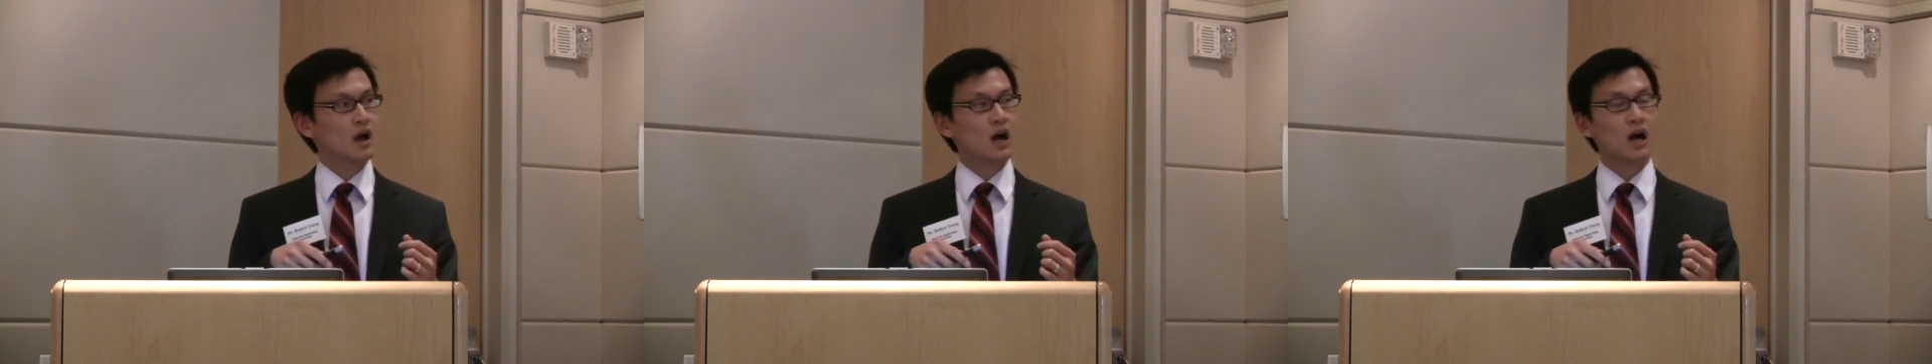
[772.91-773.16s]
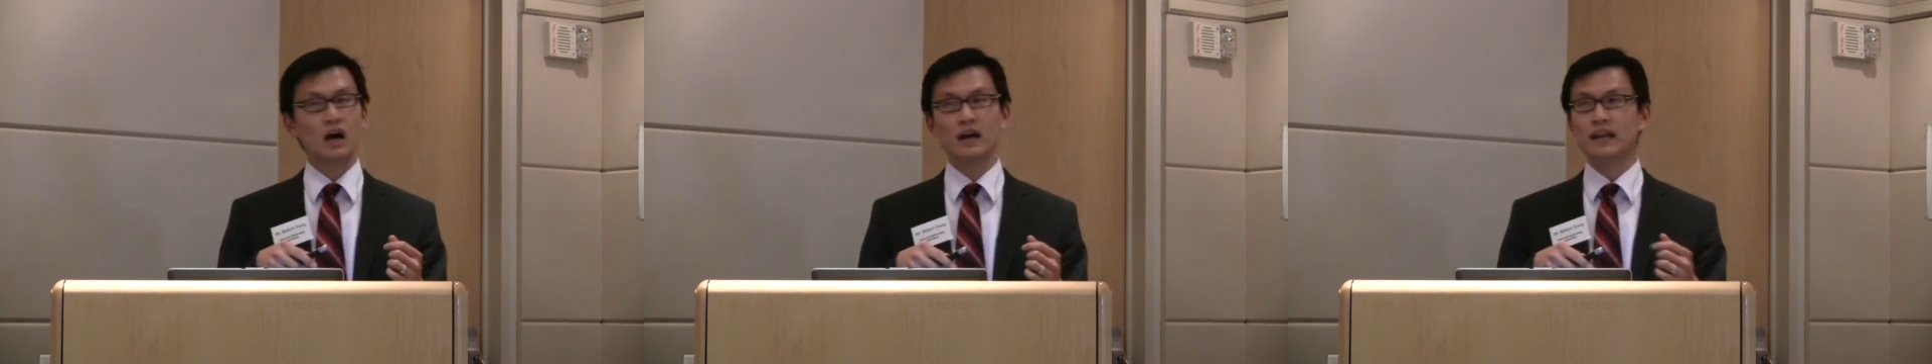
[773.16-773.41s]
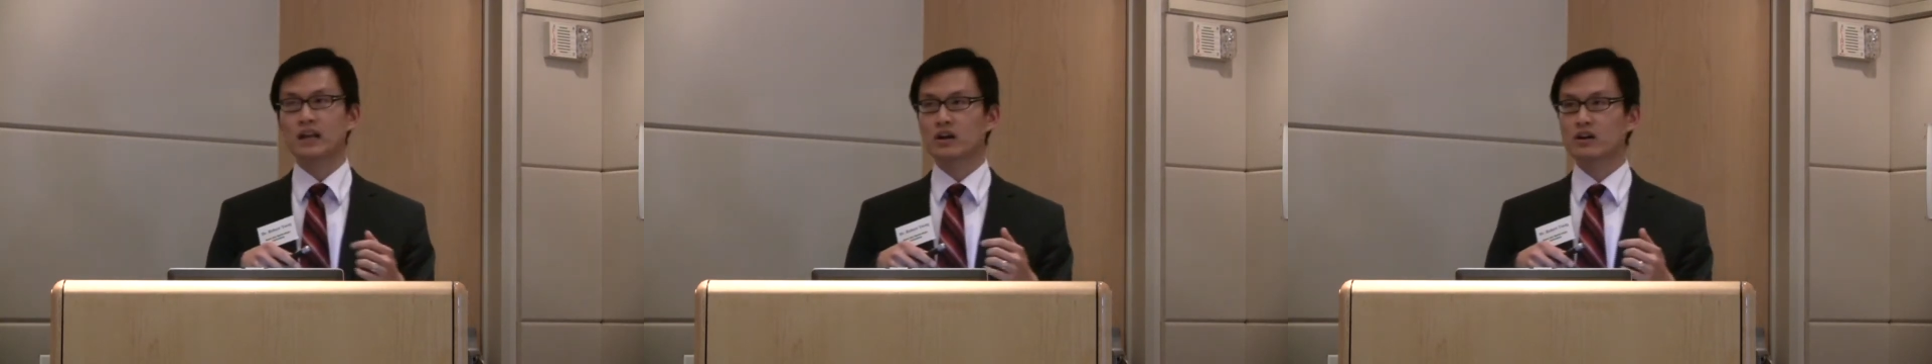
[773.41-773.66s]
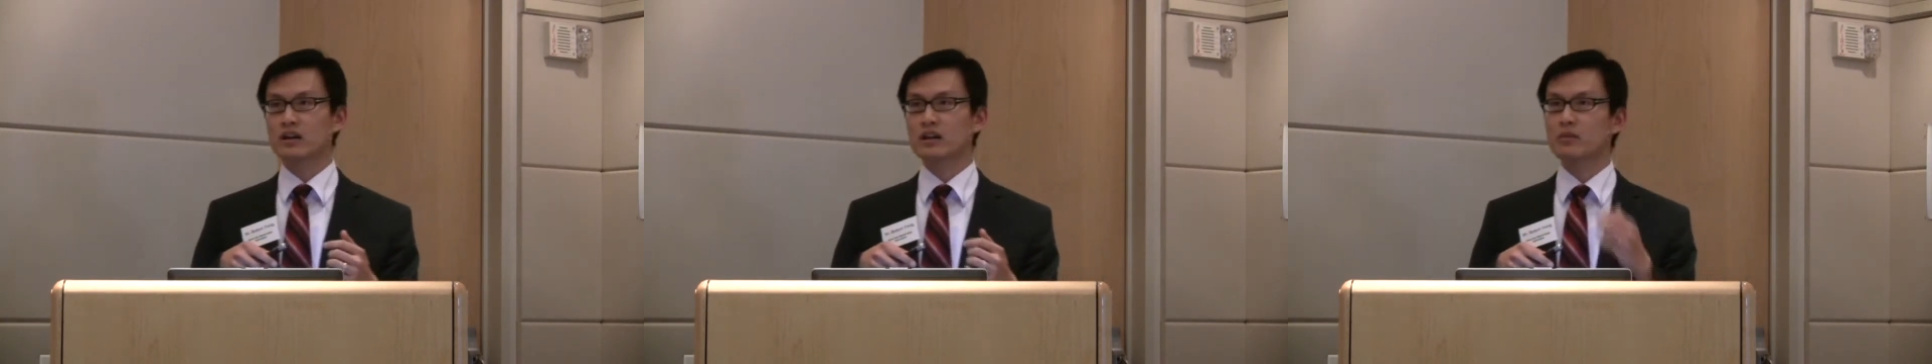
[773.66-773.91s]
Uh,
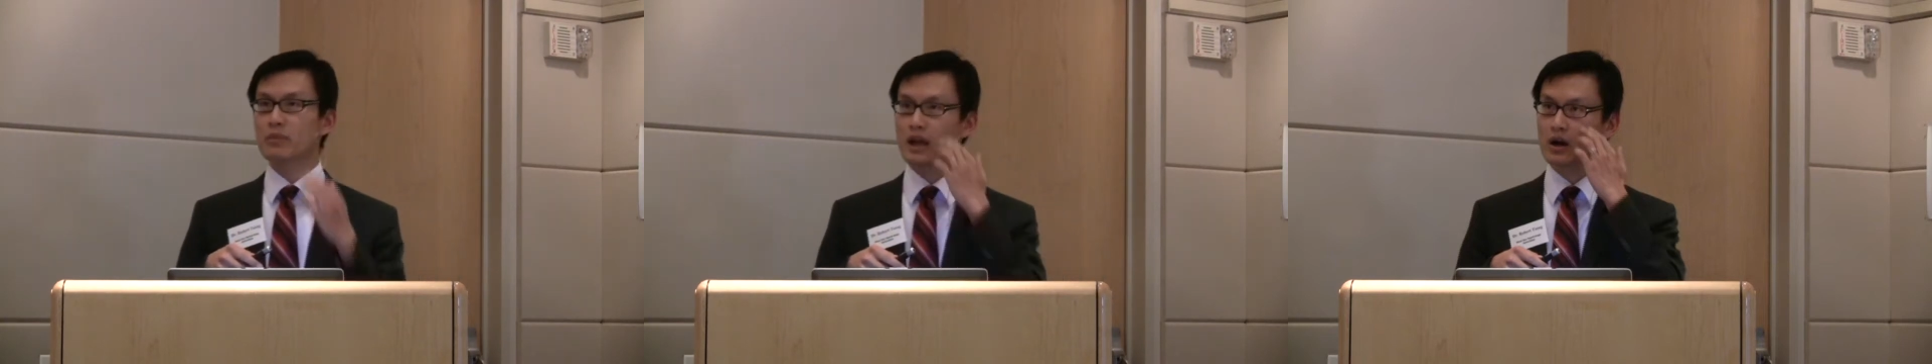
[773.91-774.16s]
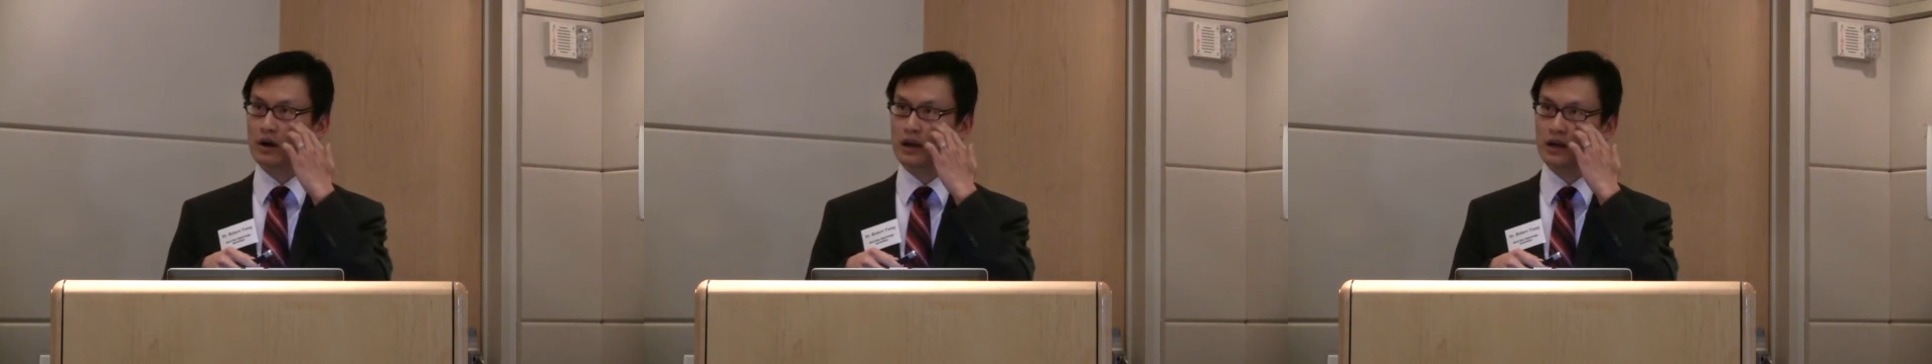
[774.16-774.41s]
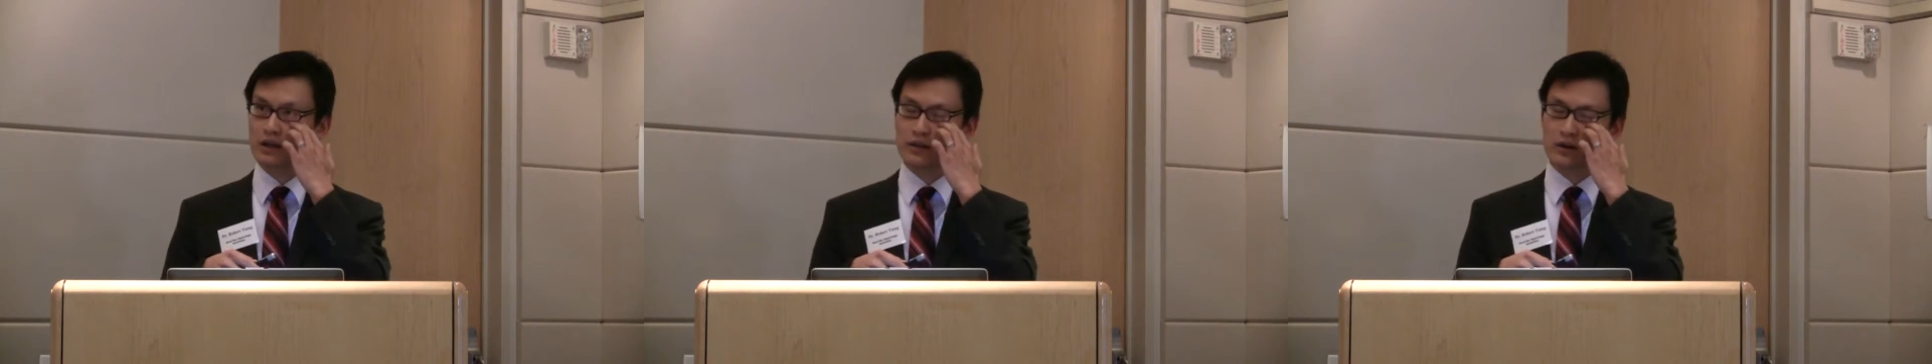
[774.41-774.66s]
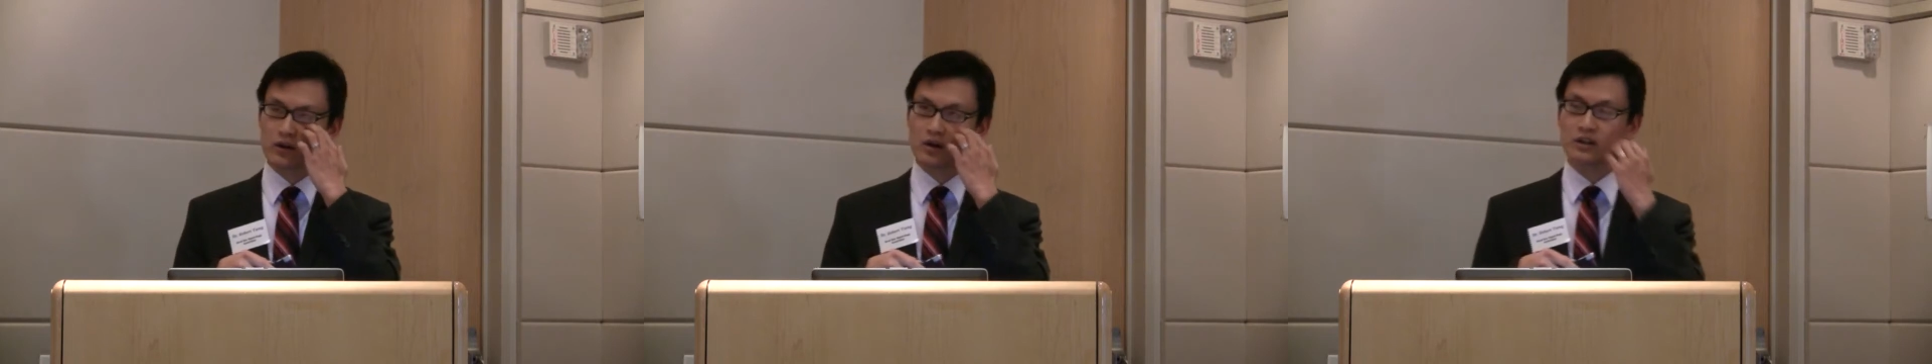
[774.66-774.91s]
here in the Bay Area, there